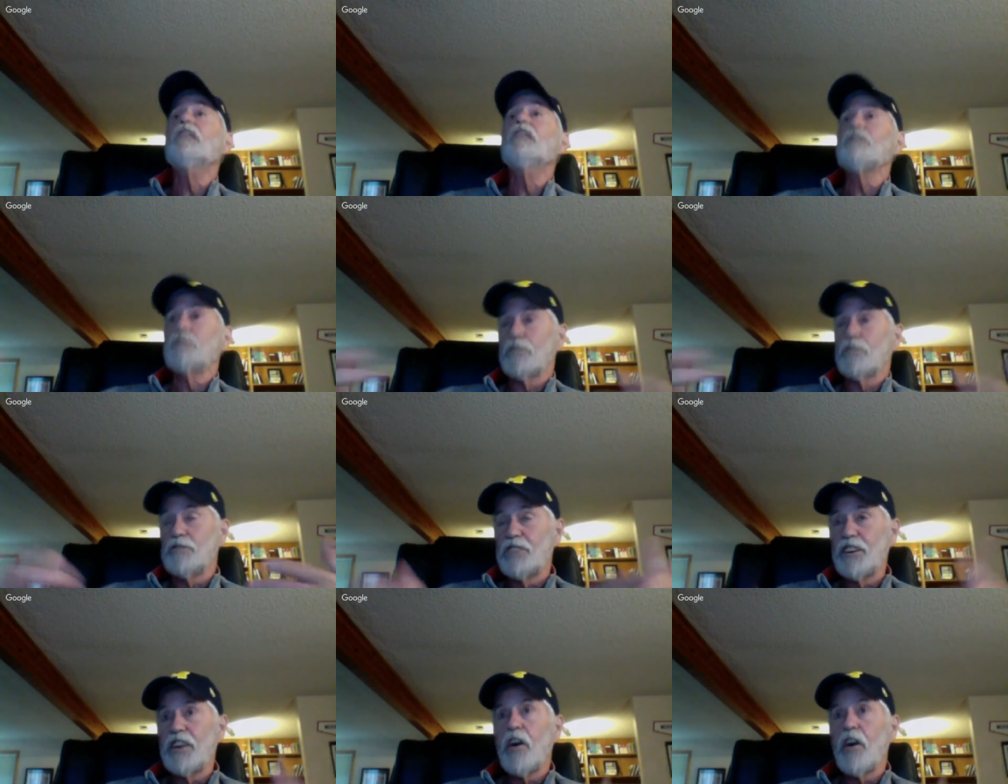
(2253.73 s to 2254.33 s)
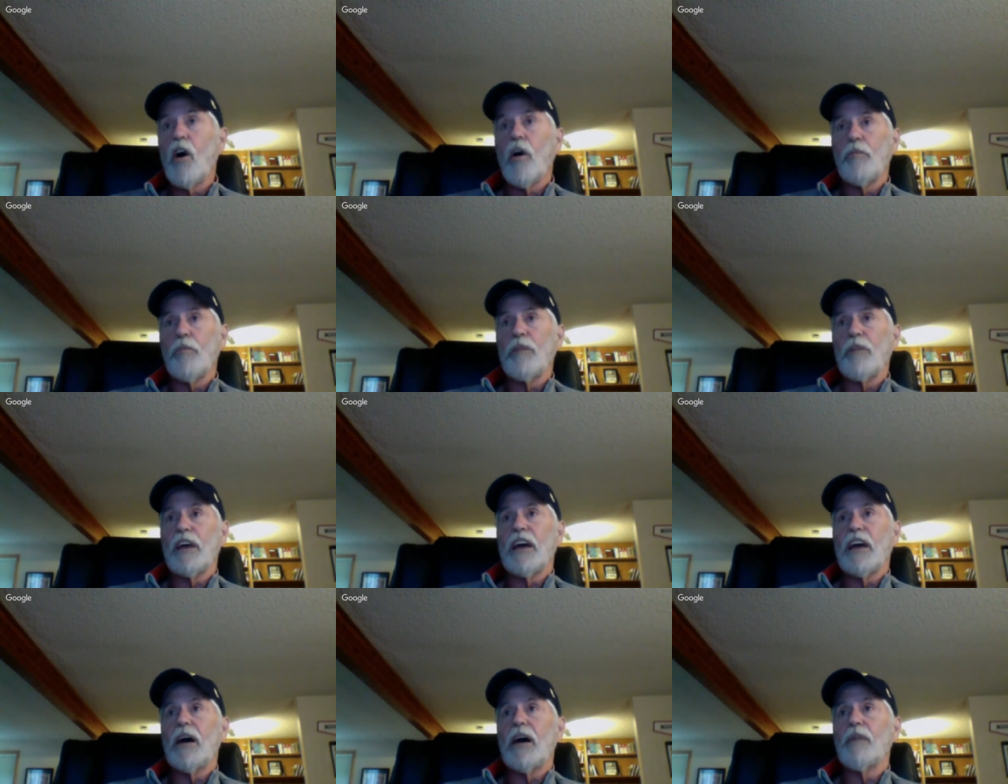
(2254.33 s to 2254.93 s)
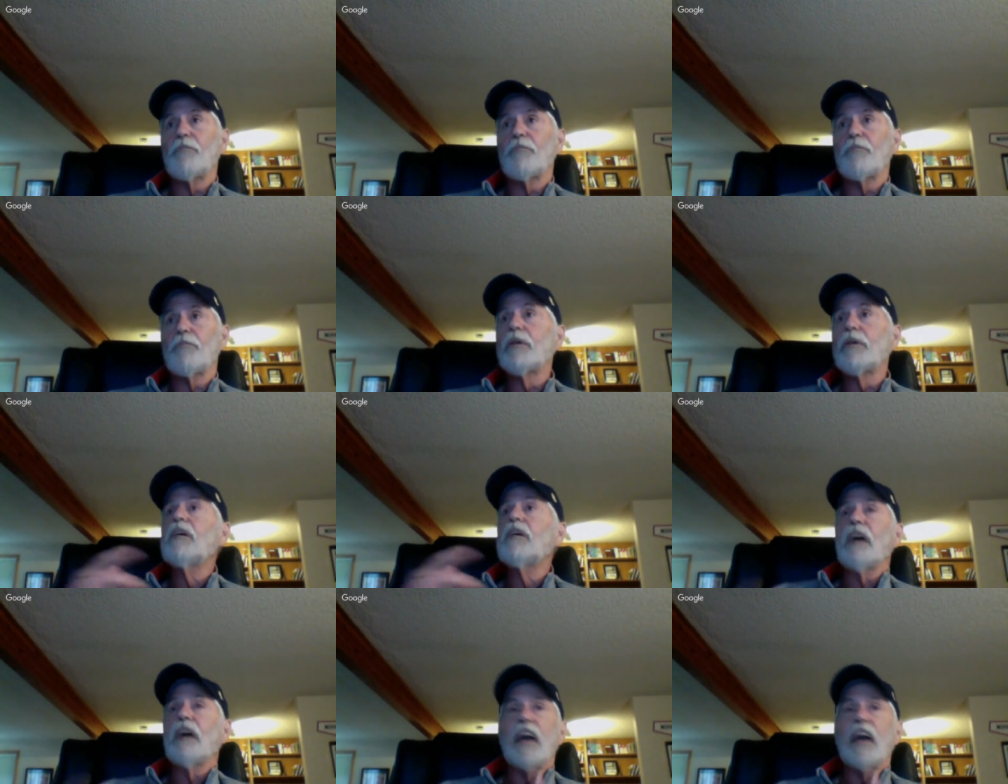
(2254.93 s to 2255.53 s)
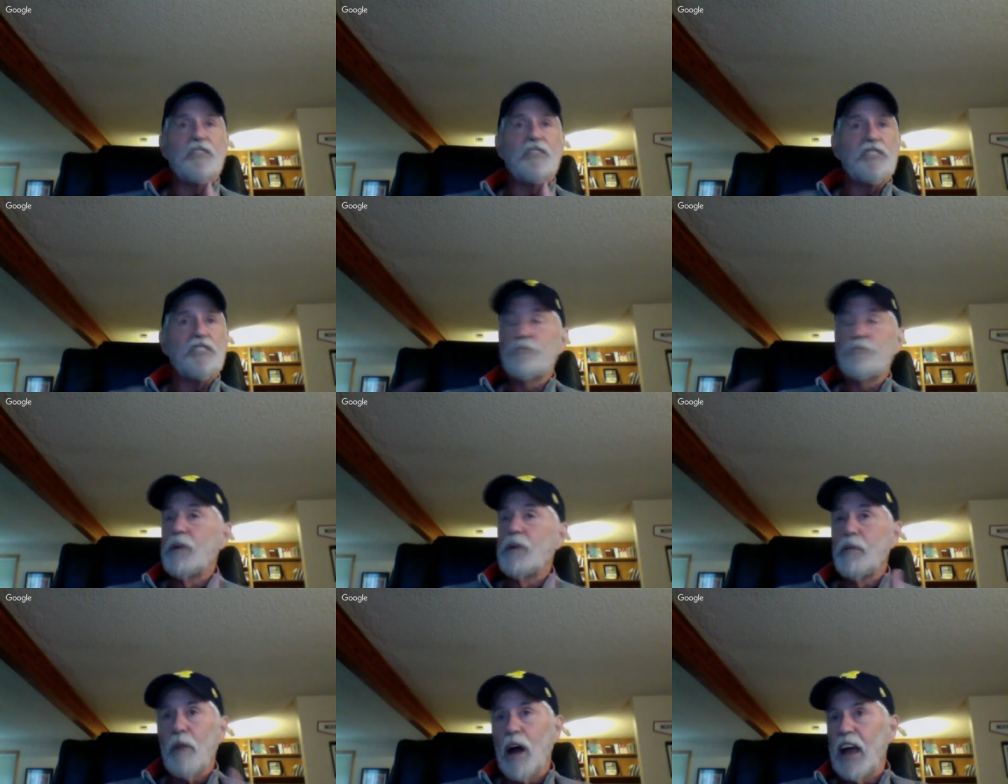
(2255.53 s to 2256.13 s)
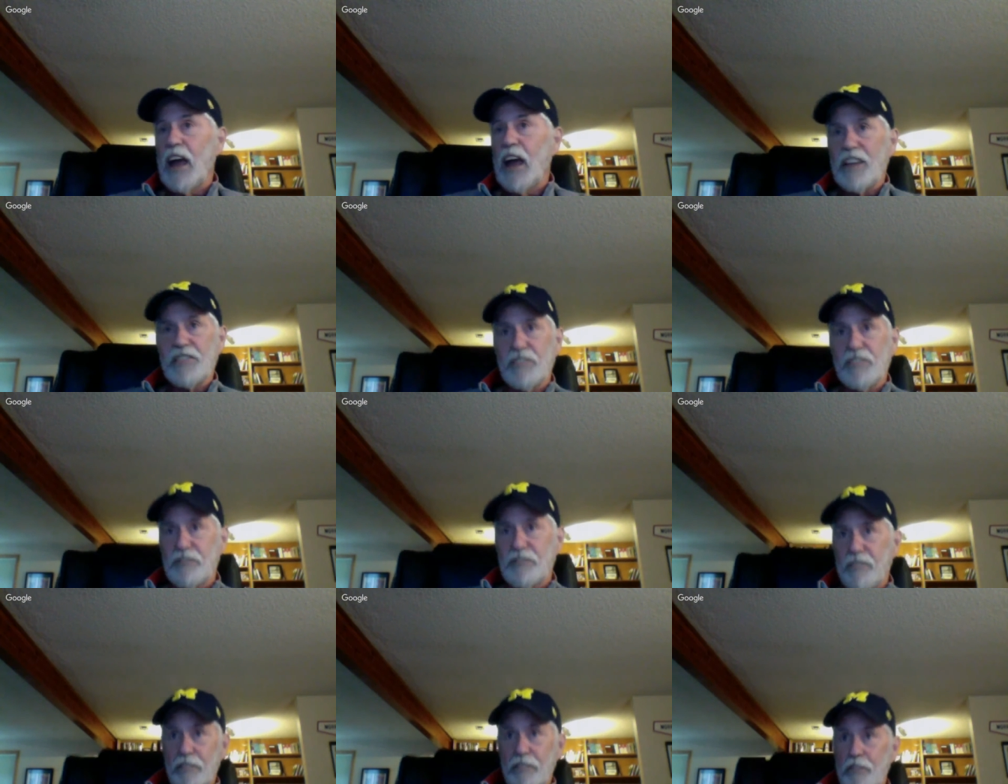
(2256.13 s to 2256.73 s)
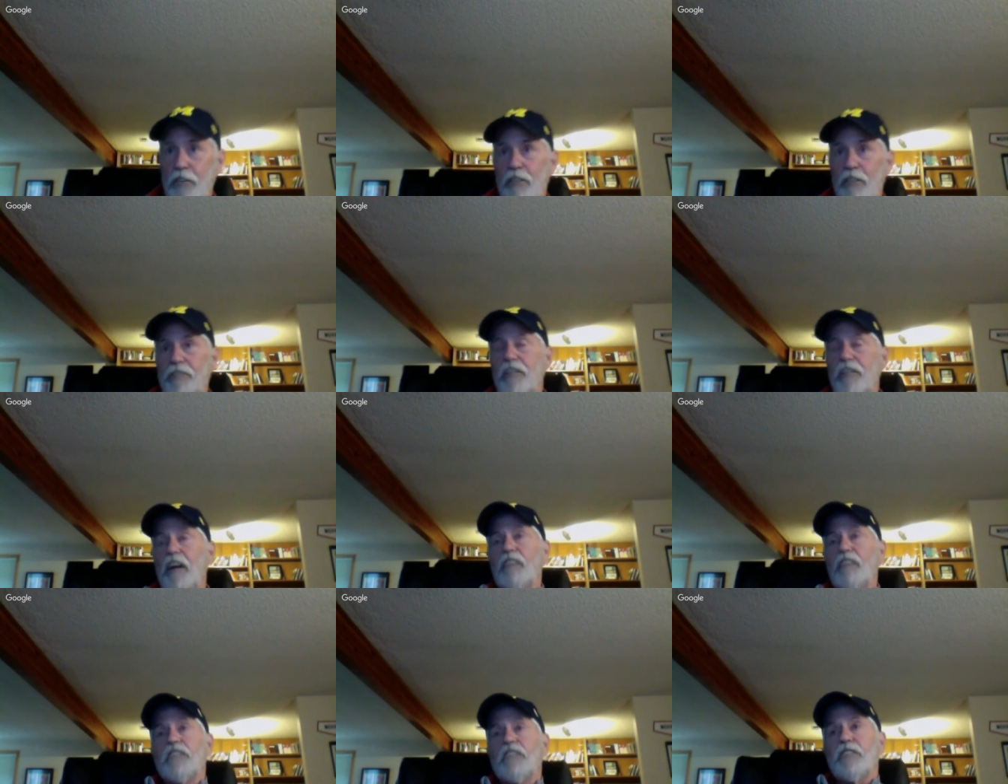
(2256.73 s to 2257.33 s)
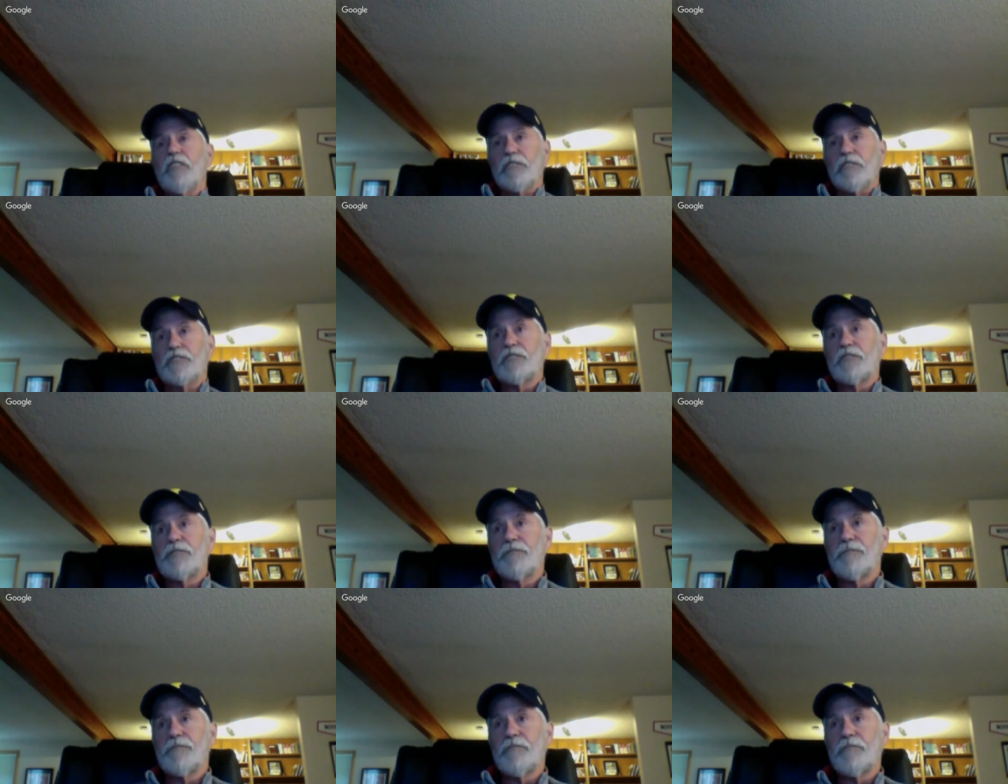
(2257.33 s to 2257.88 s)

So she called me up, and she's been my agent for 35 years.